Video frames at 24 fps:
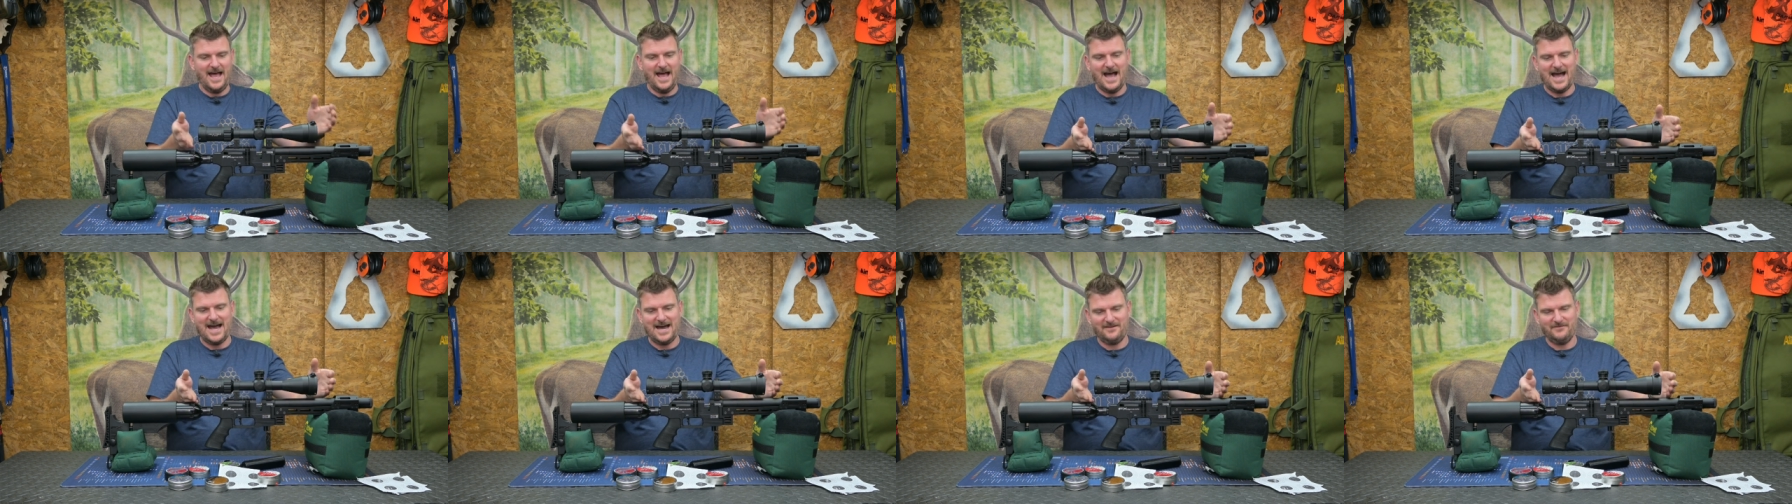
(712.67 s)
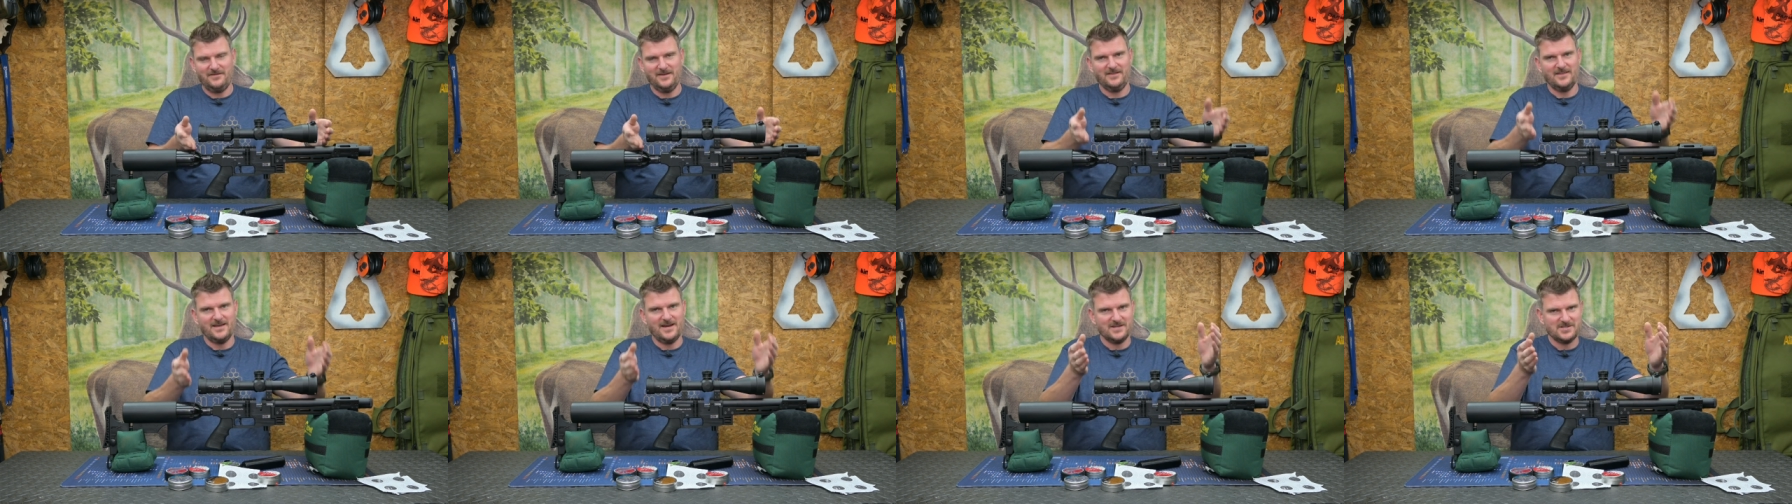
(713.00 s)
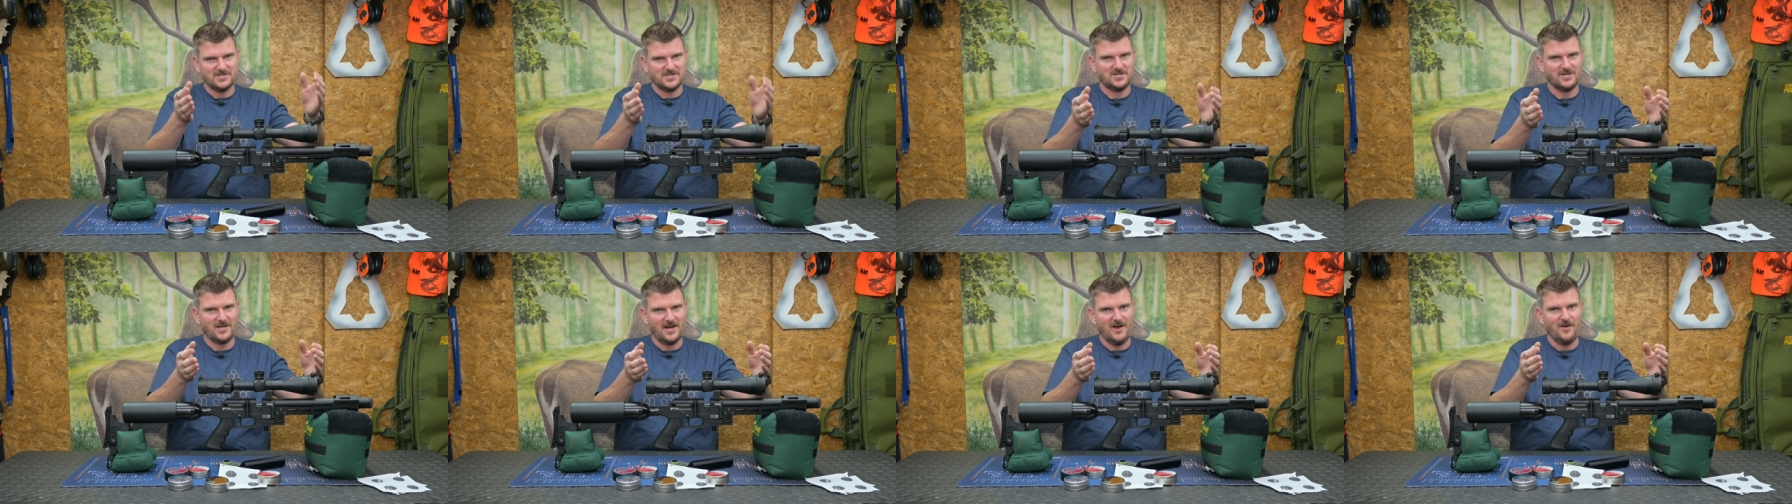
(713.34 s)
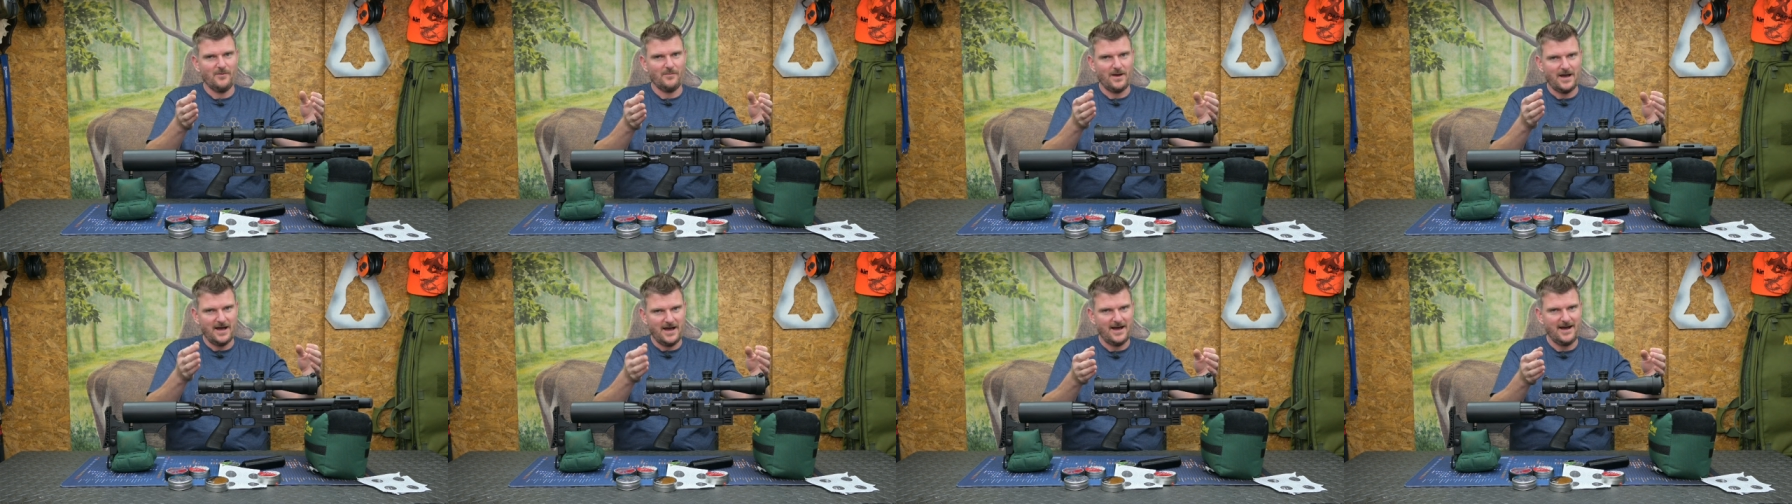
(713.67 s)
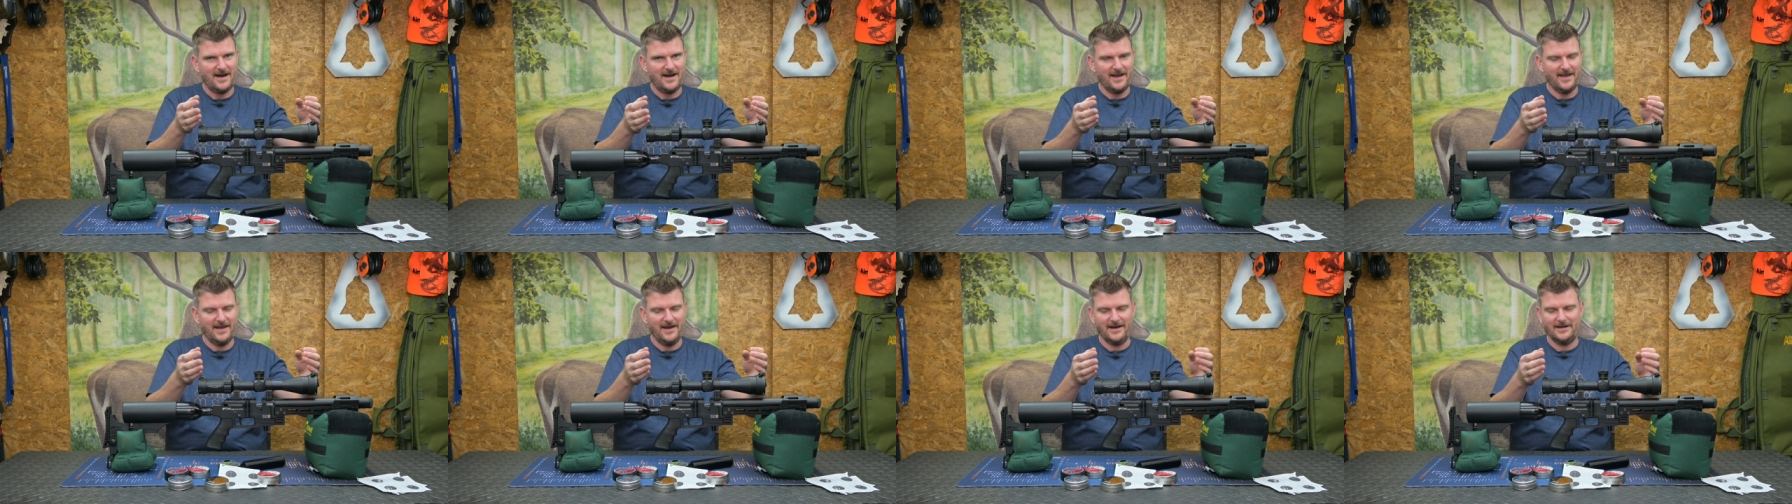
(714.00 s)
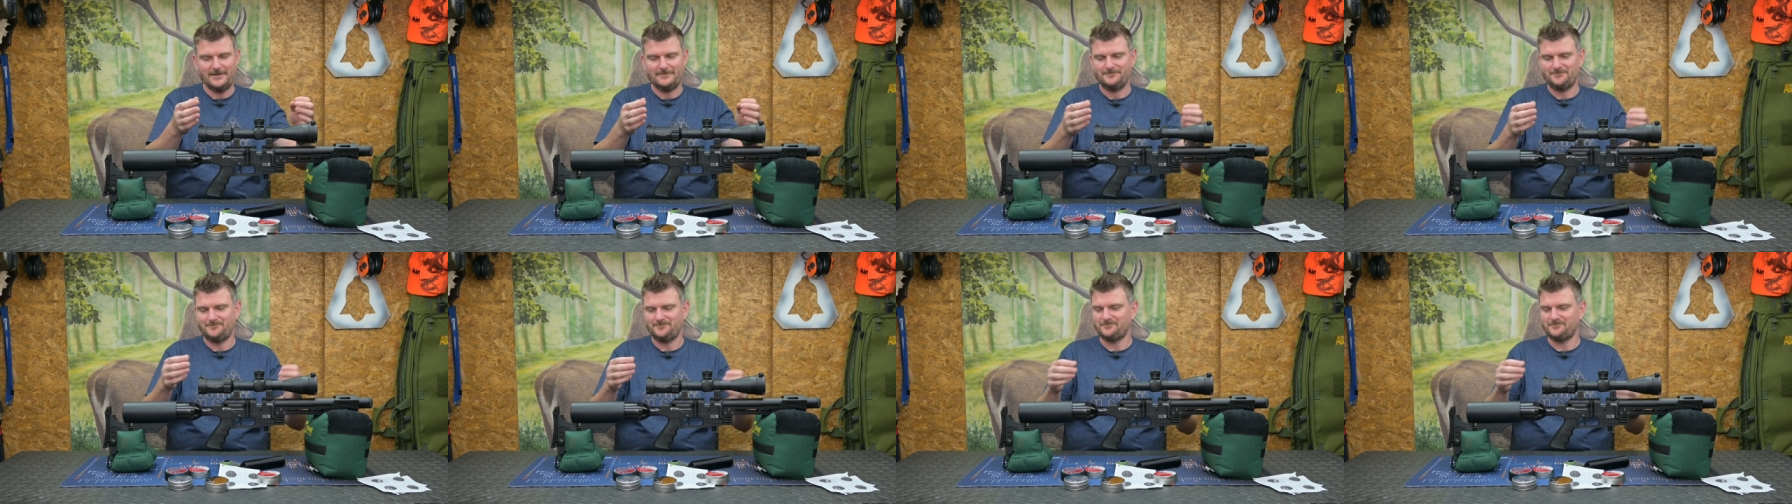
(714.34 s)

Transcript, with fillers: having that scope higher